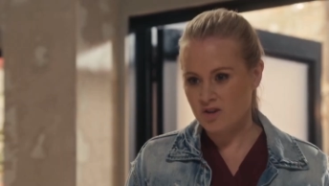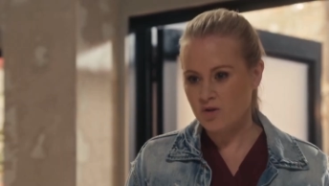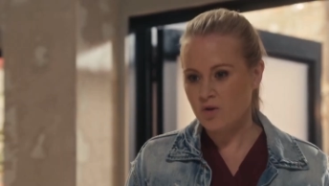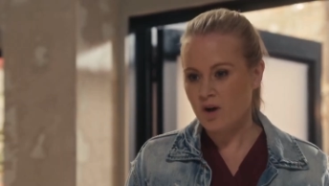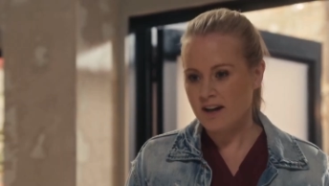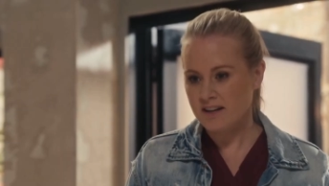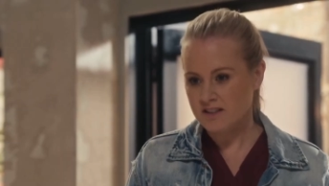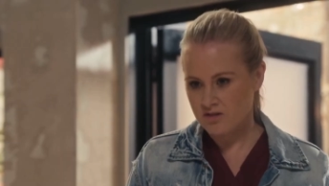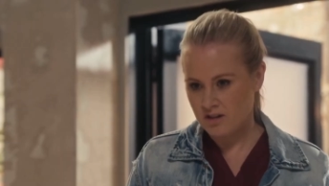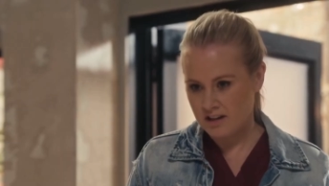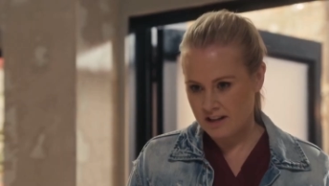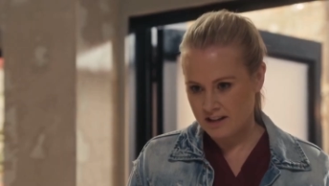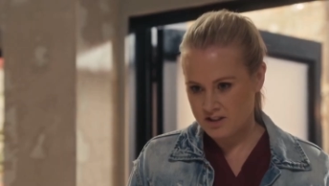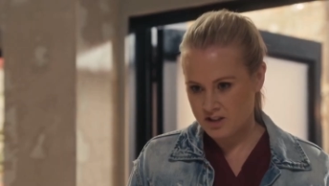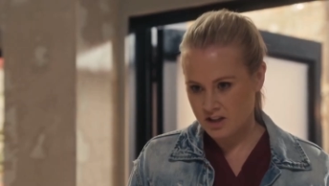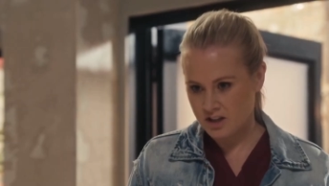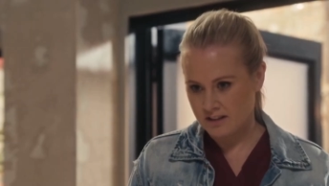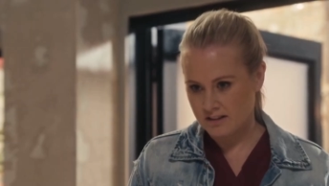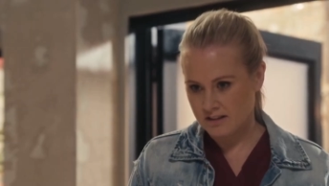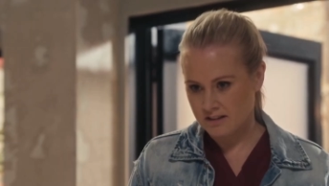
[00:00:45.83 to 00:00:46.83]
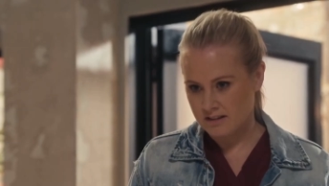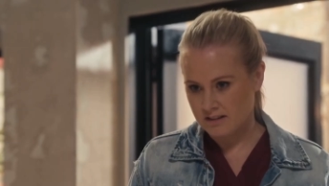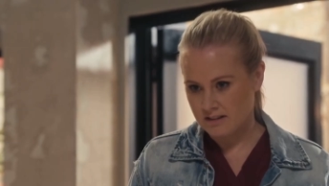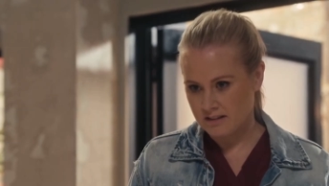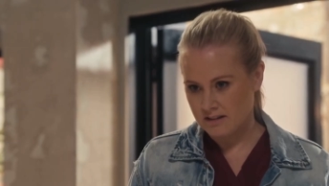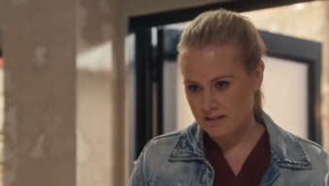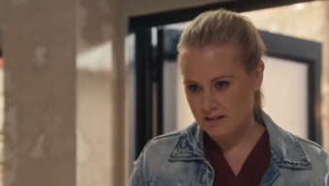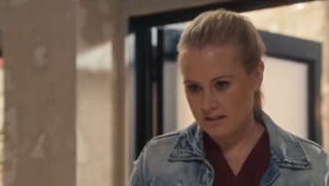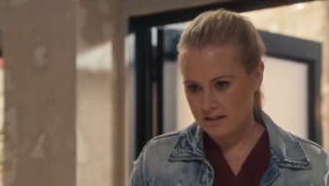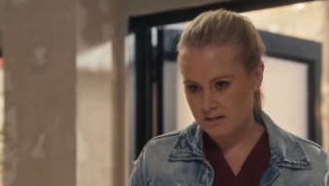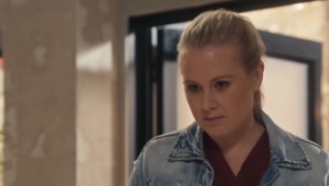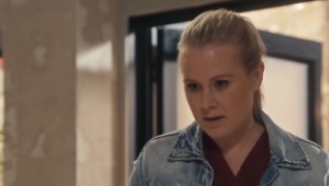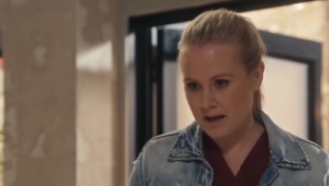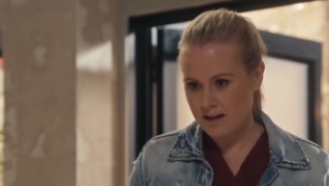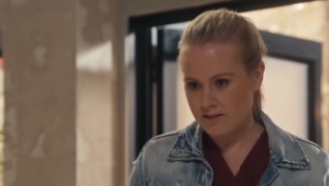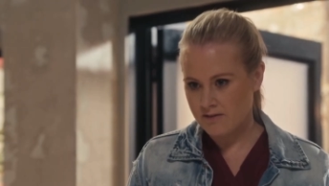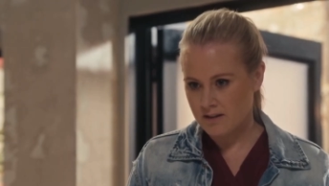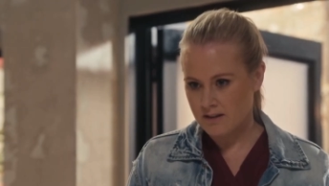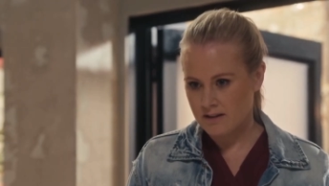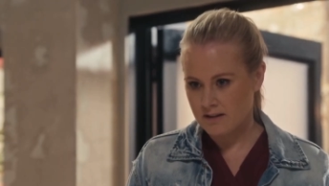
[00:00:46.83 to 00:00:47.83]
You hate religion? No.
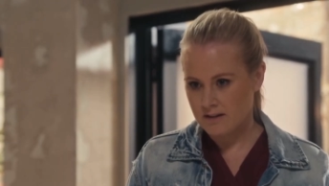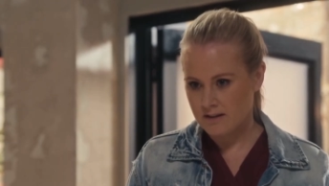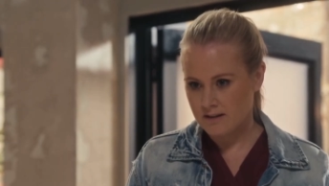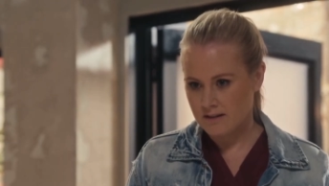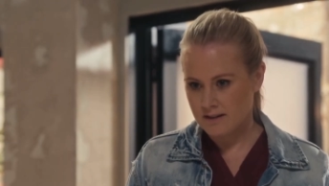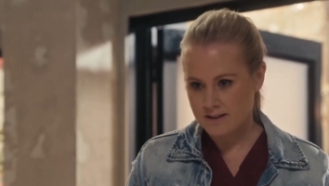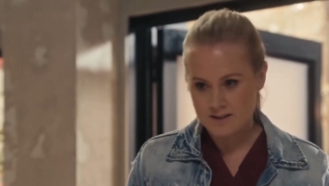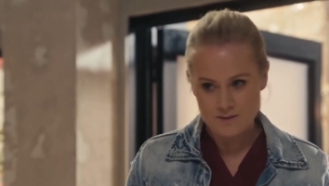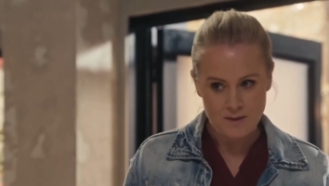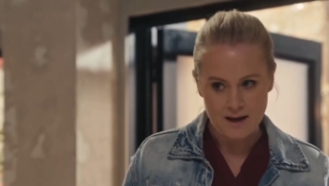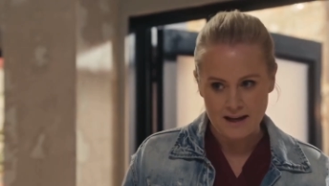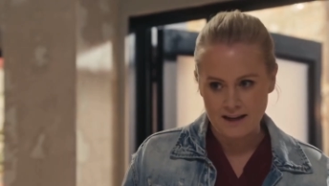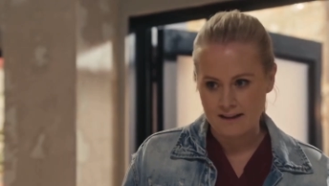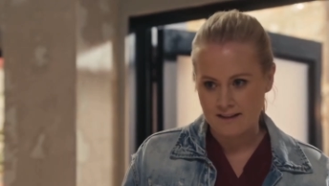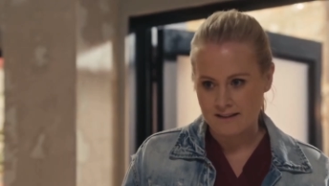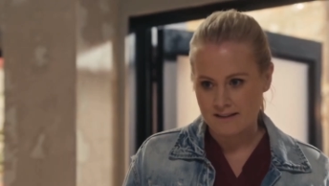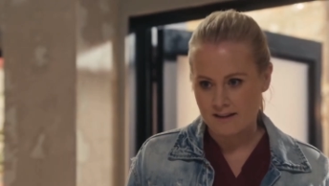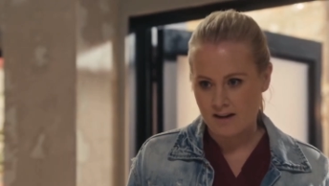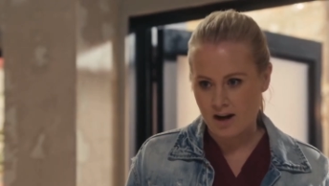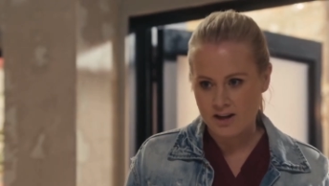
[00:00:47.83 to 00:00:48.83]
Maeve, it's me.